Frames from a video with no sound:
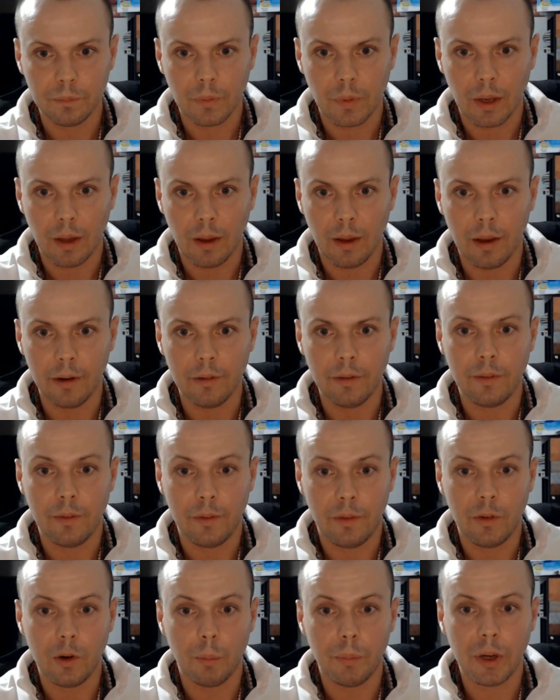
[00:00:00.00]
And
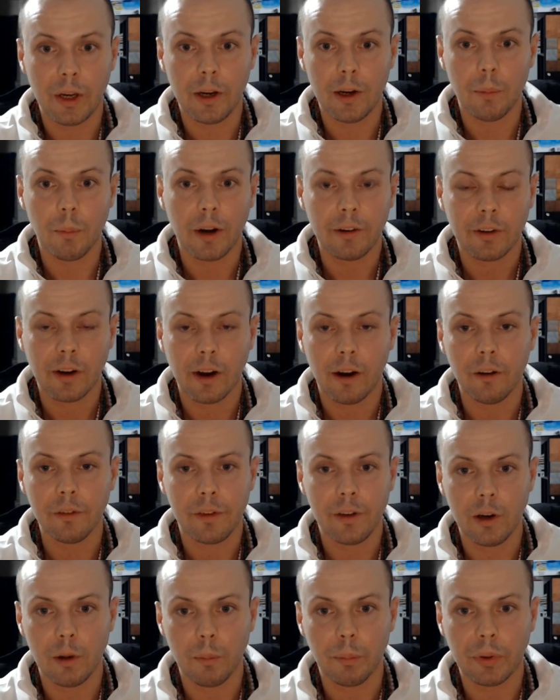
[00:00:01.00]
you'll be in a much
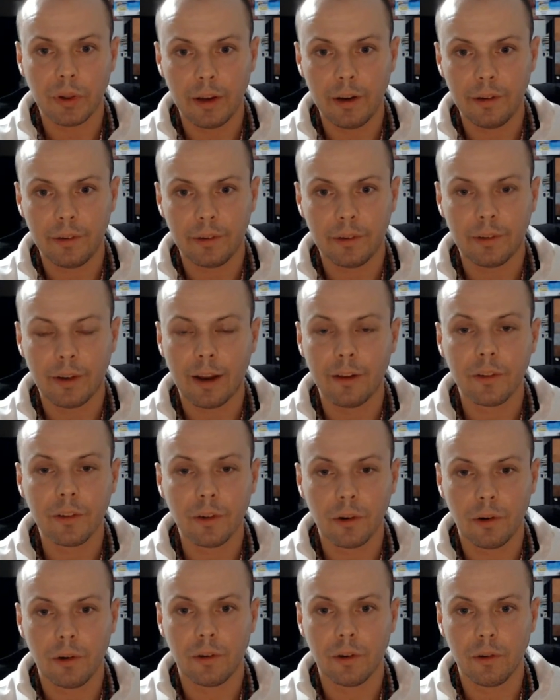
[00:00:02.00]
healthier place to enter
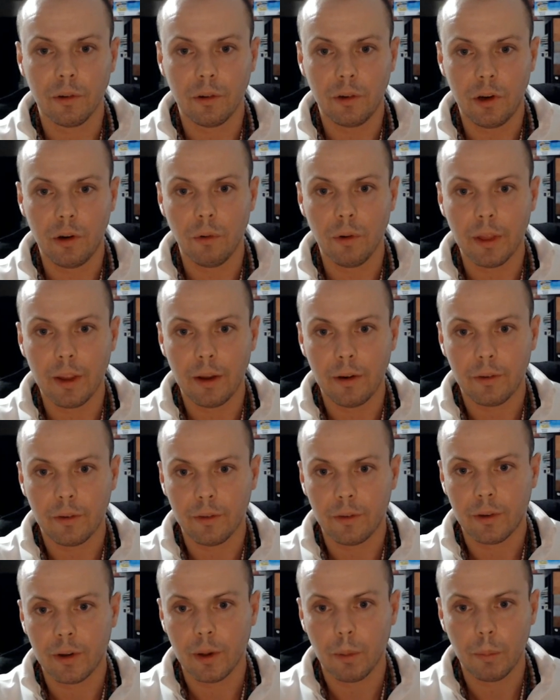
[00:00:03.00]
into a new
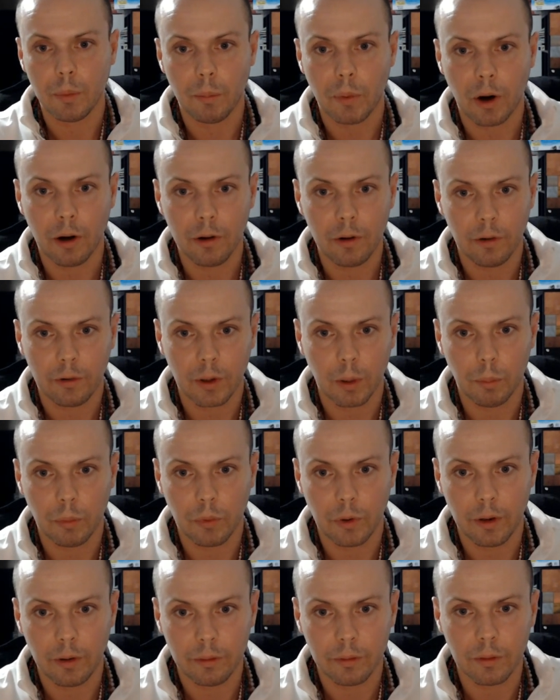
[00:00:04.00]
relationship or partnership
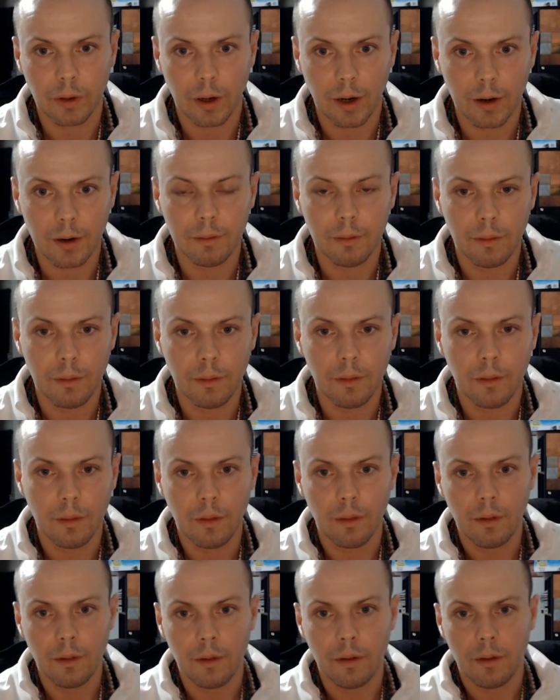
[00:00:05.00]
with, right?
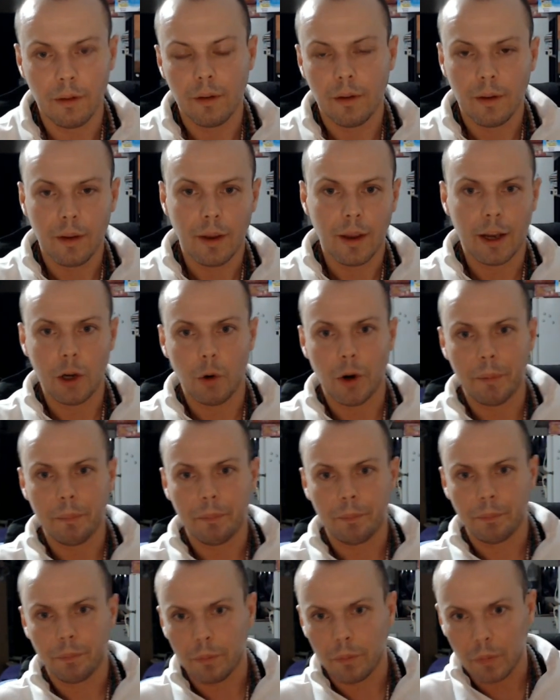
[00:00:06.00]
Anyway,
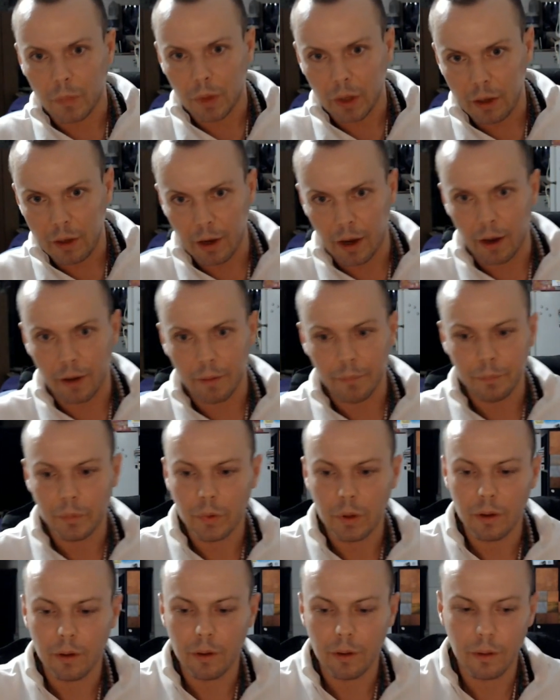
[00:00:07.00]
yeah,
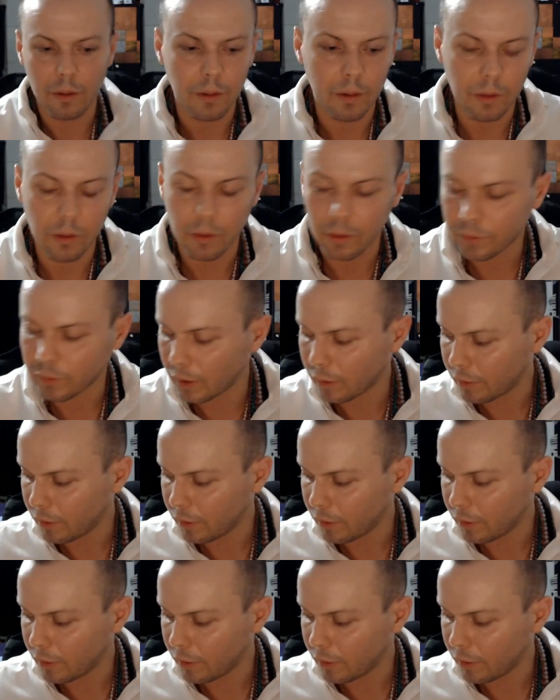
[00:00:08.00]
it looks like,